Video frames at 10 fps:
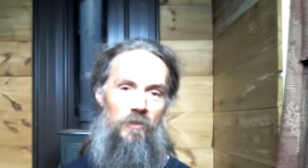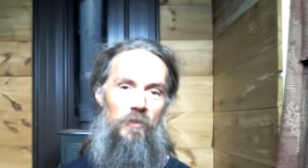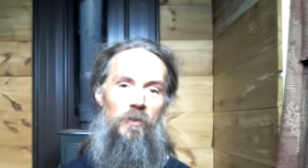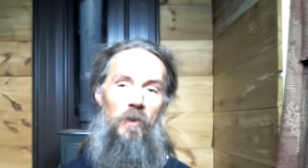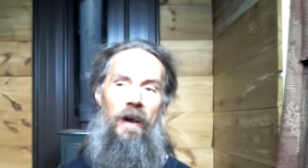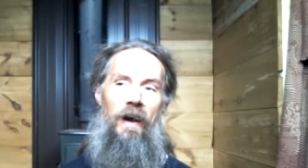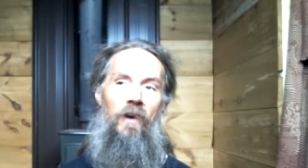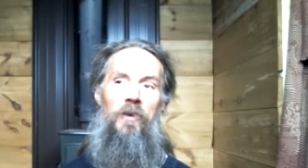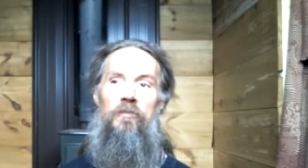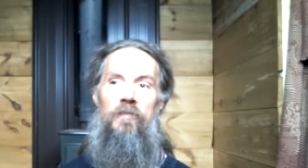You don't know
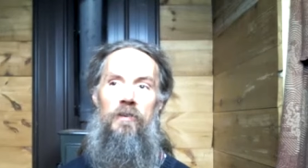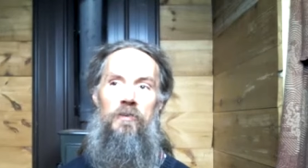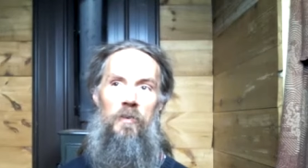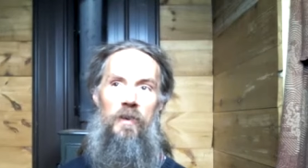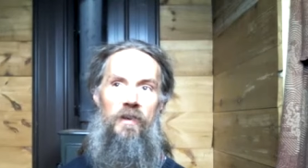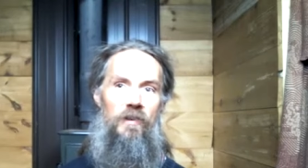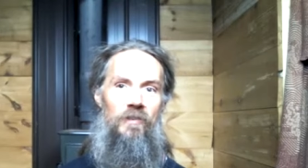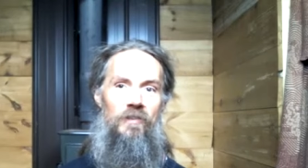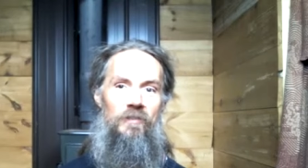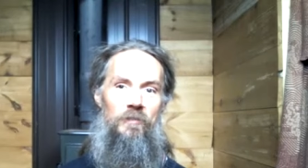how you found your way
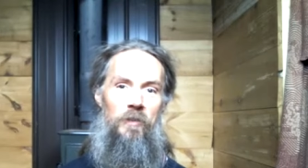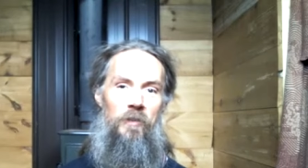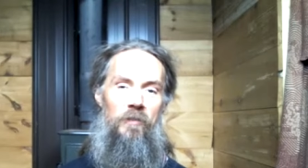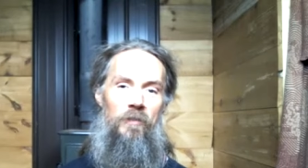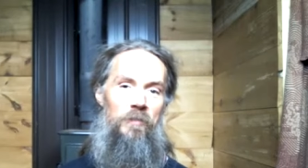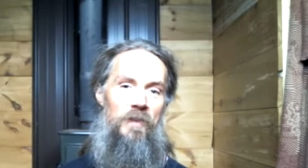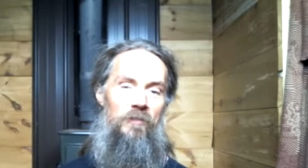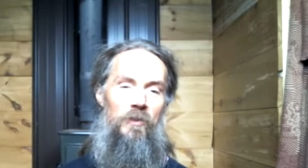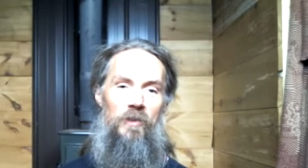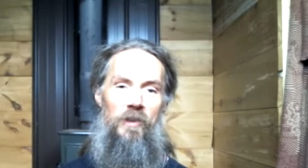here. I mean,
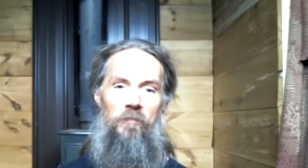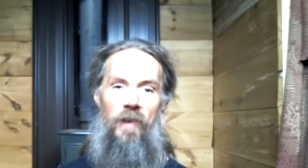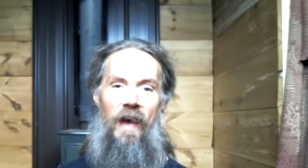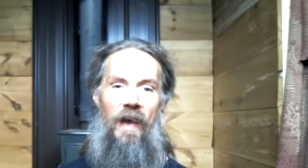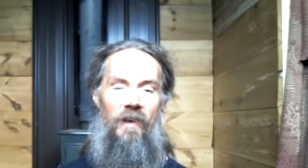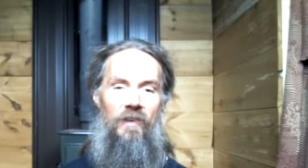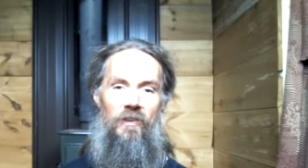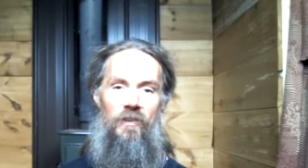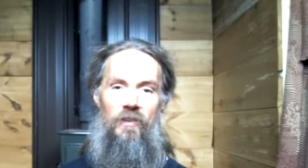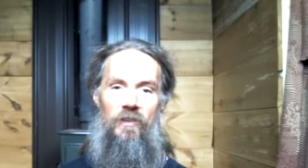if you think back,
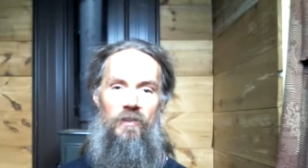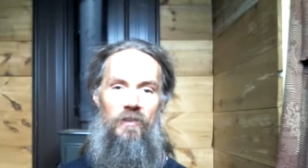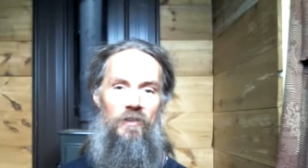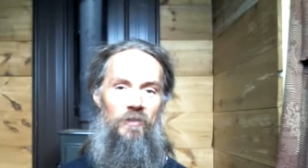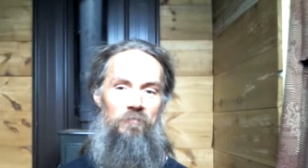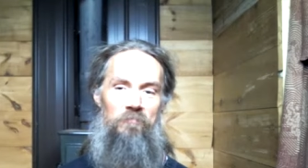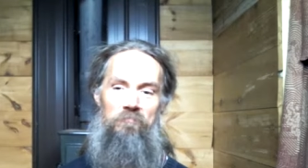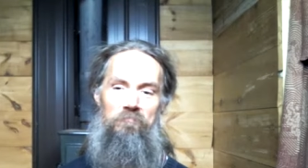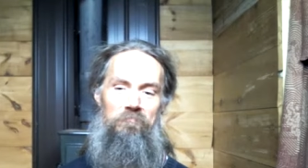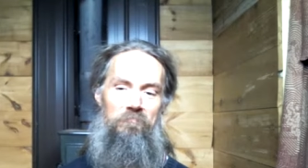you,
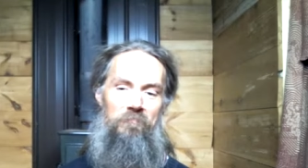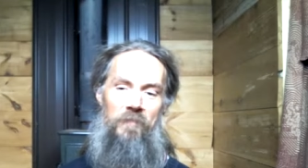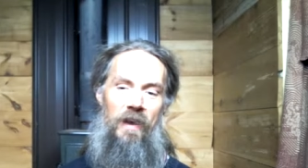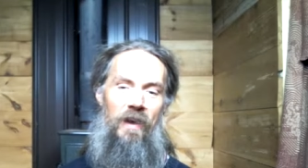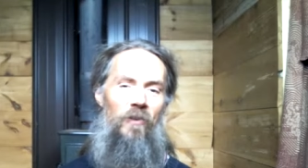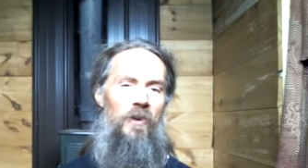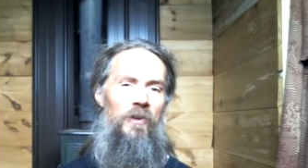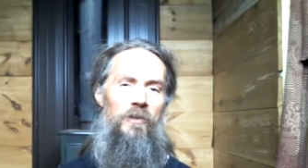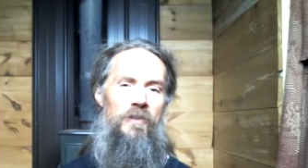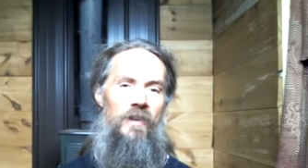how on
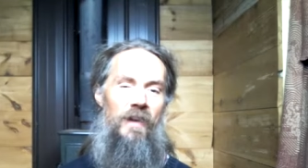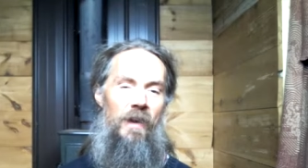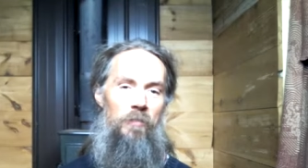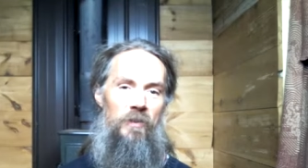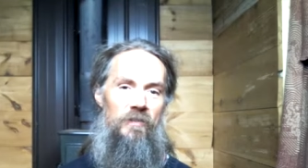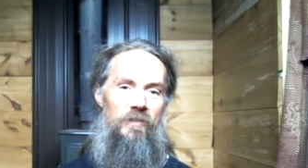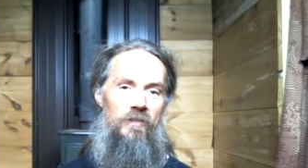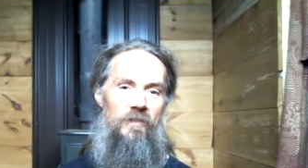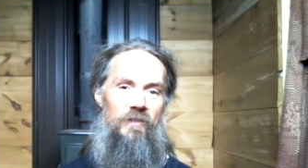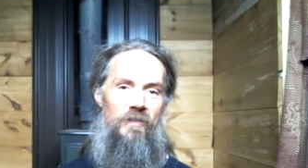earth did it happen?
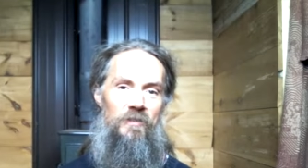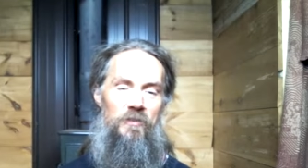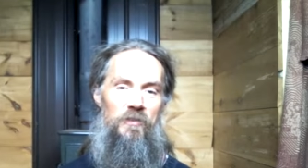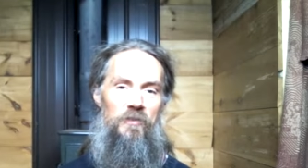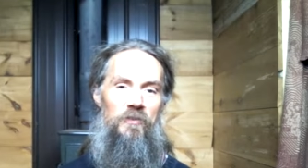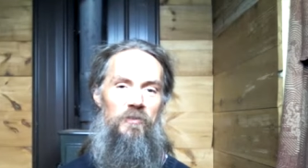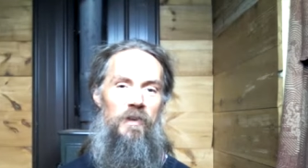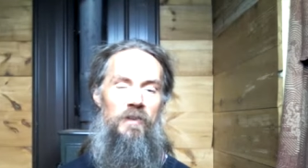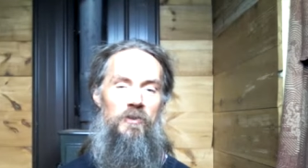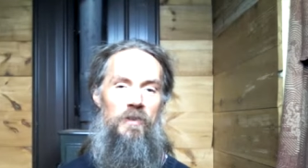It's a
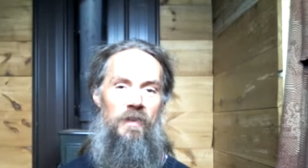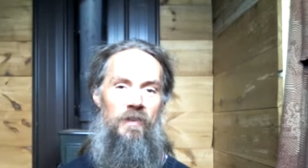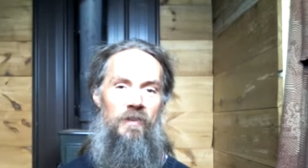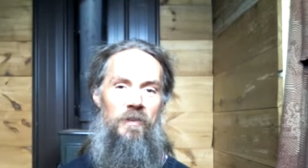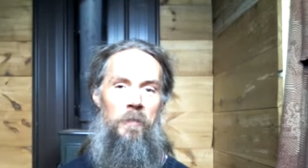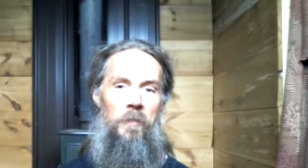strange thing.